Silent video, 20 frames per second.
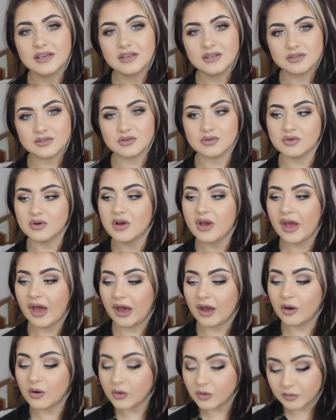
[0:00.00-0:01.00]
So
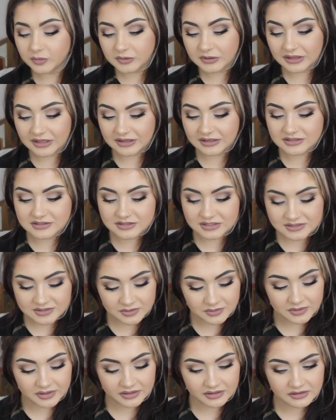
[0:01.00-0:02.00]
I hope you like this
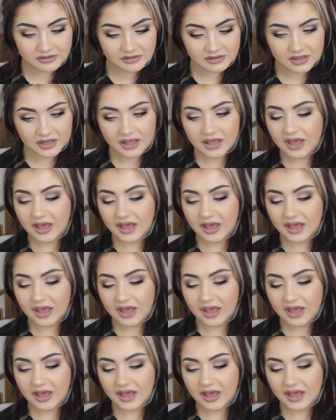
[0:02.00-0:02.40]
tutorial